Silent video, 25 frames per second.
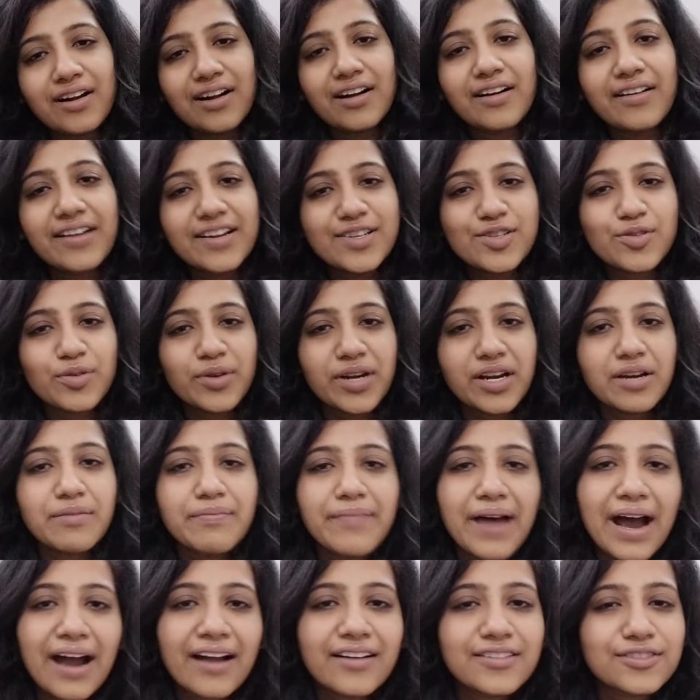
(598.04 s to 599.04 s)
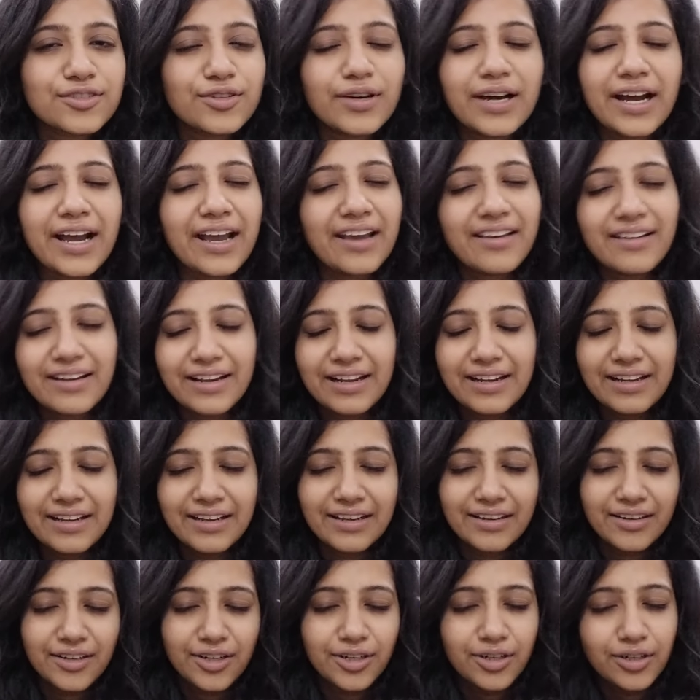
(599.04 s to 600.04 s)
it will resonate back. So I
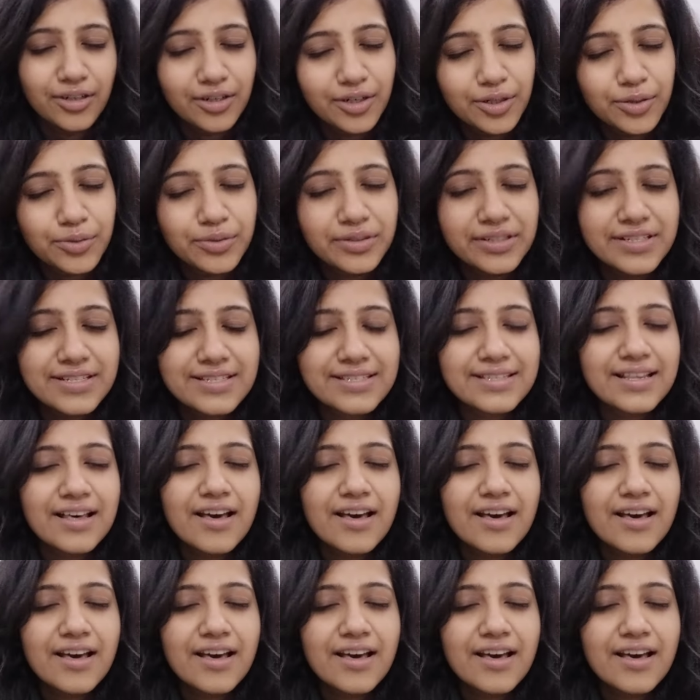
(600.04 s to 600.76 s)
really do this.